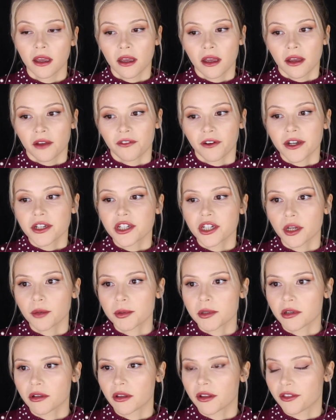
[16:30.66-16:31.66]

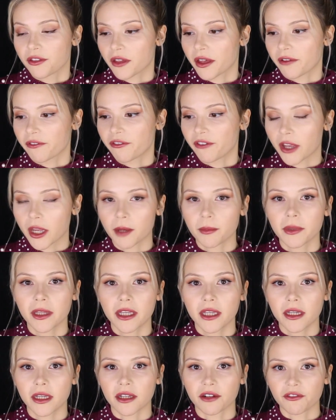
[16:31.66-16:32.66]
friendships with
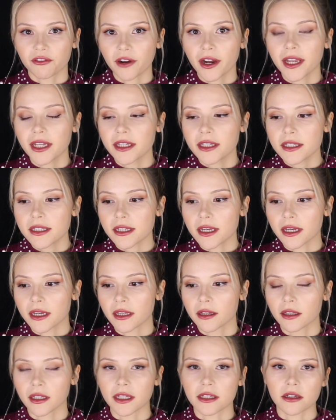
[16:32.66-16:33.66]
family and friends, it
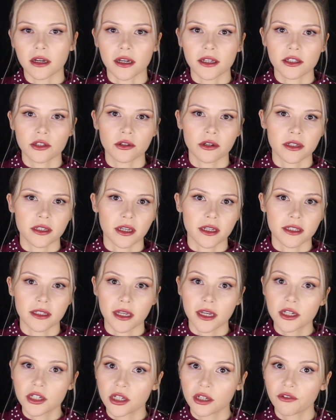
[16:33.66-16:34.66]
can lead to
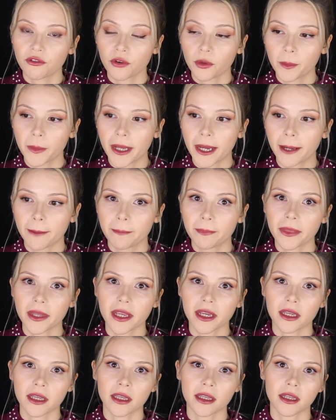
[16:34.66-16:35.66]
ostracization from them,
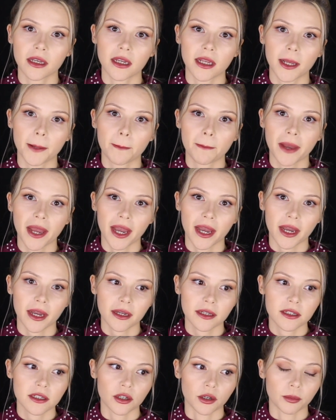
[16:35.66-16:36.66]
it can
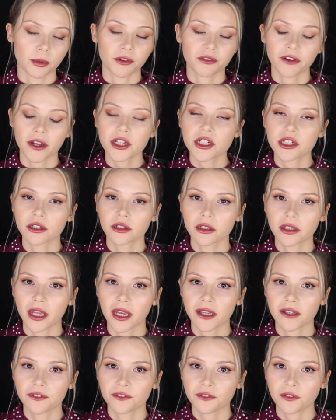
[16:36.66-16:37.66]
impact your professional
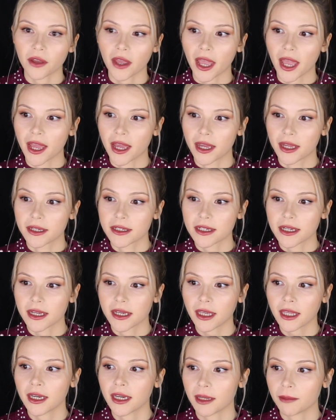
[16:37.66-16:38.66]
life, and it
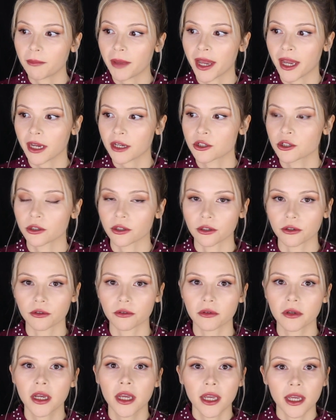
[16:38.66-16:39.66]
can impact your
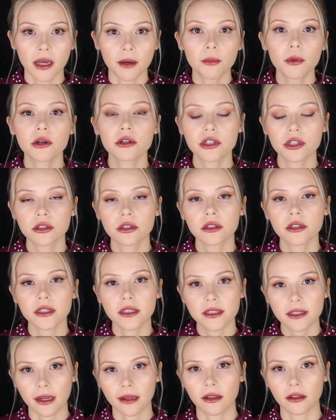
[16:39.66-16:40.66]
own emotional
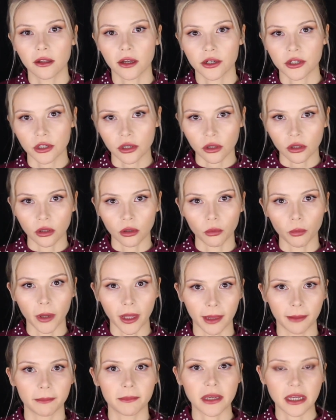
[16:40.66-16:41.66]
and psychological
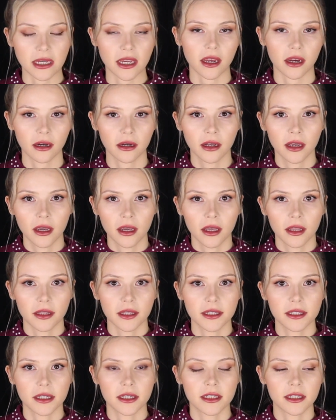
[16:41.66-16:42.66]
well-being.
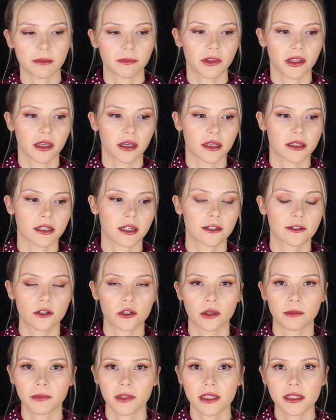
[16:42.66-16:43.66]
This is something that's
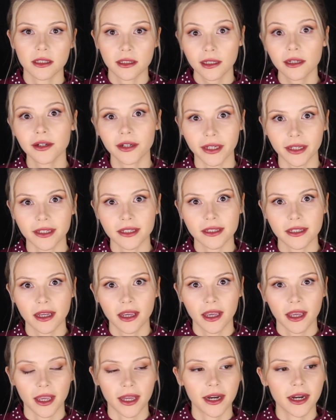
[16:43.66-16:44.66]
extremely serious,
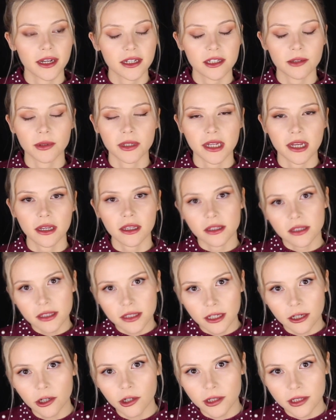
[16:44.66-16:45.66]
and it has to be taken
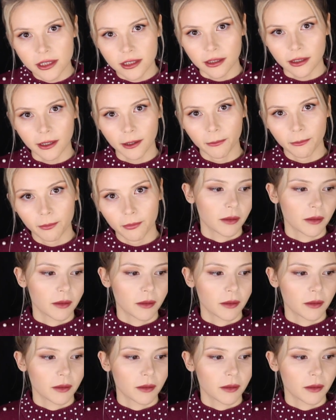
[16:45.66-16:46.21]
seriously.